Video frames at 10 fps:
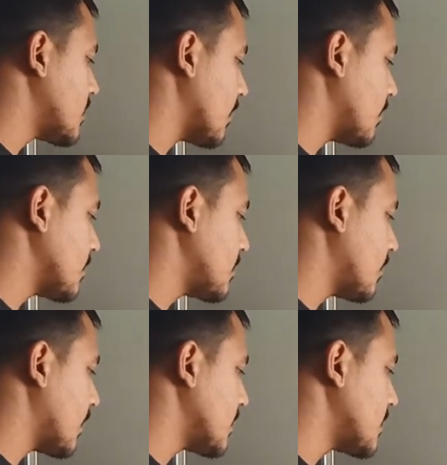So Suppose you
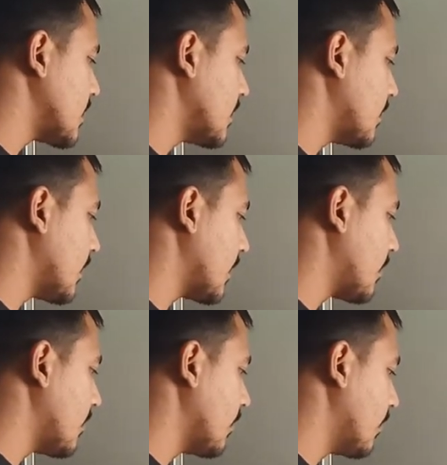consider a
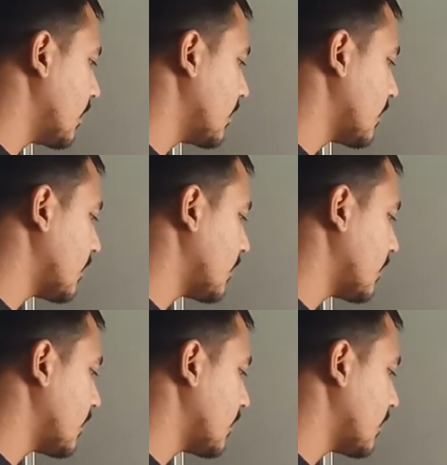cuboid.